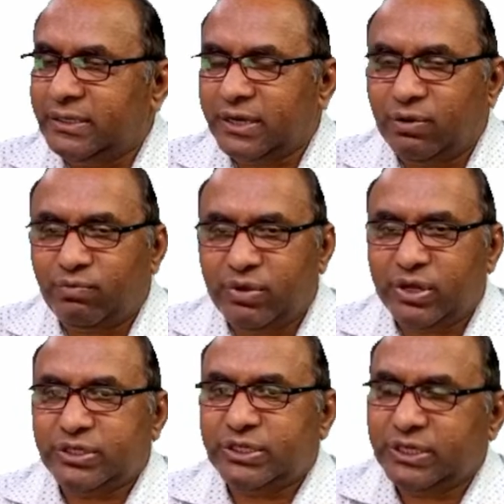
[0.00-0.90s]
a
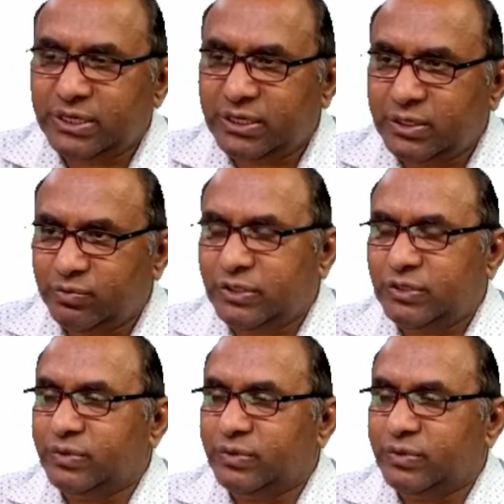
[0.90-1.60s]
function which